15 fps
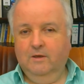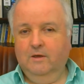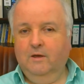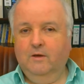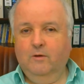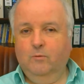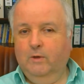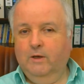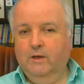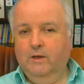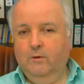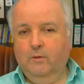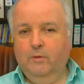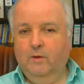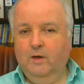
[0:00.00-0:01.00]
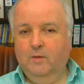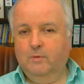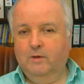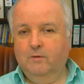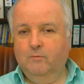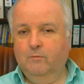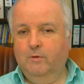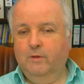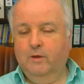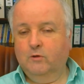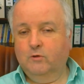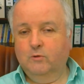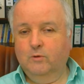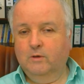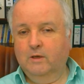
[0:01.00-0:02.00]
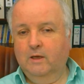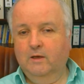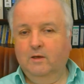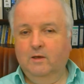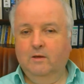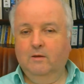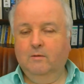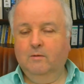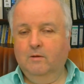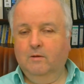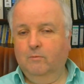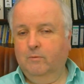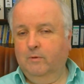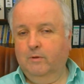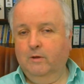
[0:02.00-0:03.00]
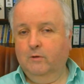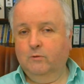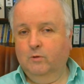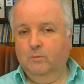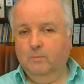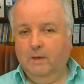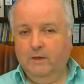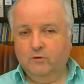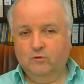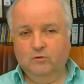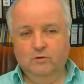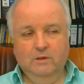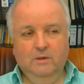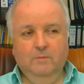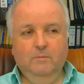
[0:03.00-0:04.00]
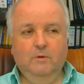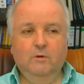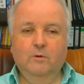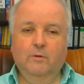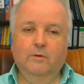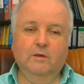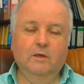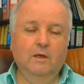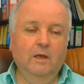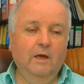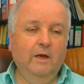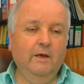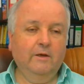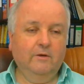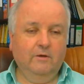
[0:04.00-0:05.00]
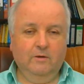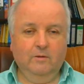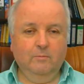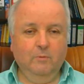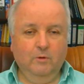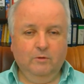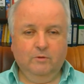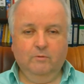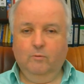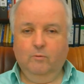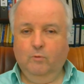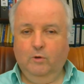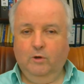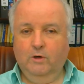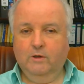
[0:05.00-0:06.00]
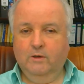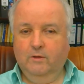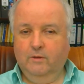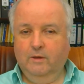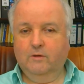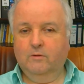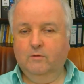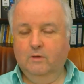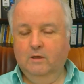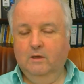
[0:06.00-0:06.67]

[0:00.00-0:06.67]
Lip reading: He did 1 hour therapy without doing much, because the client did most of the work, and that's